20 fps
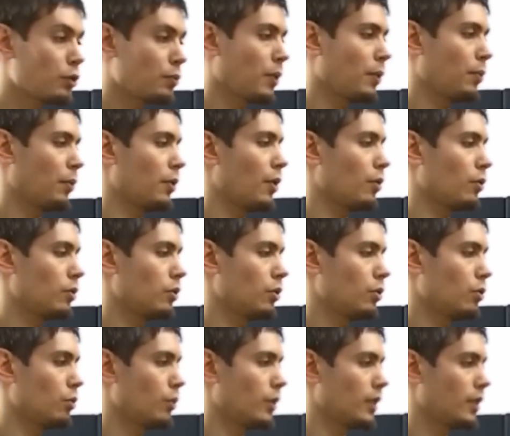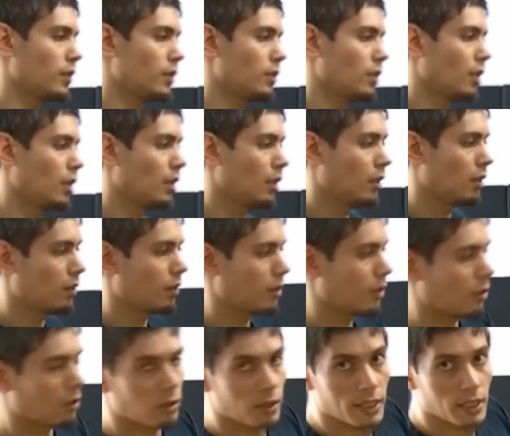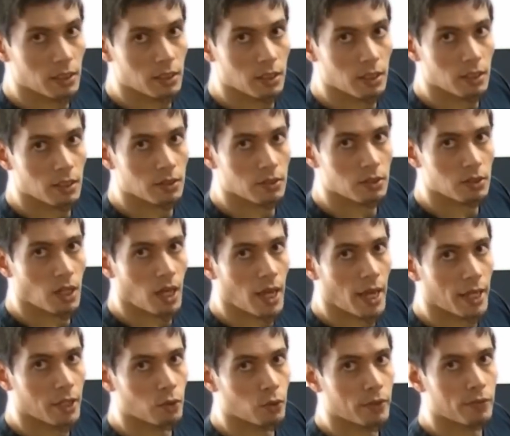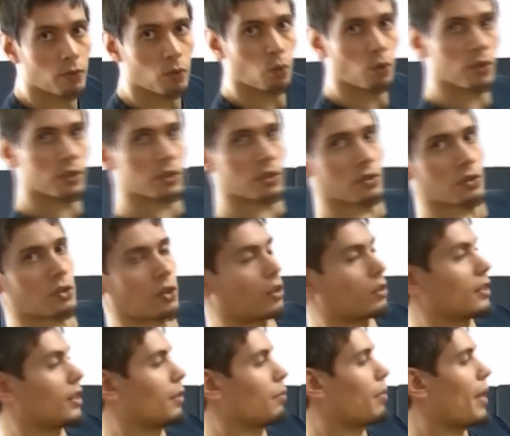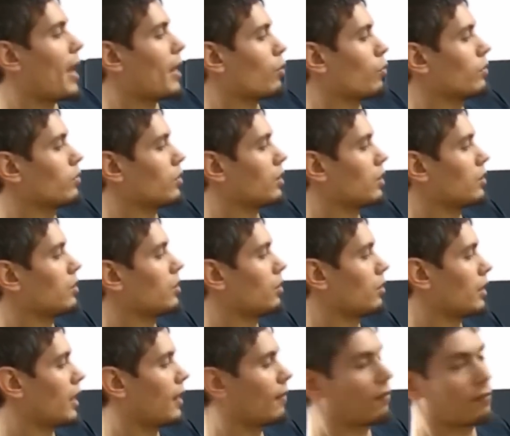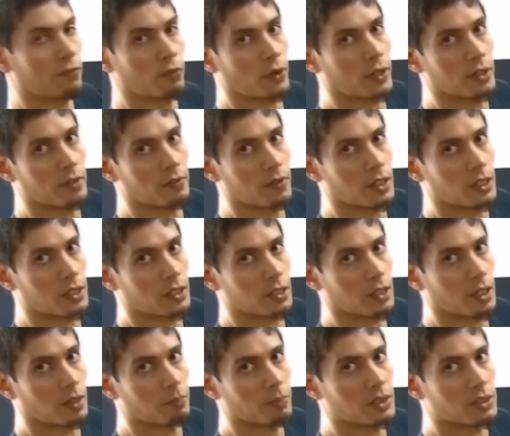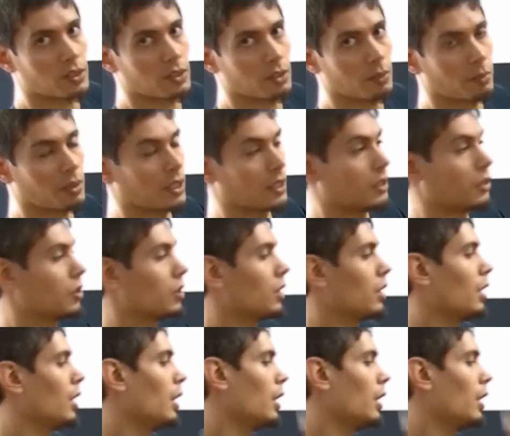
most people though do is they'll lean to the side, or even worse, they'll start leaning backwards because they're kind of afraid of missing the punch.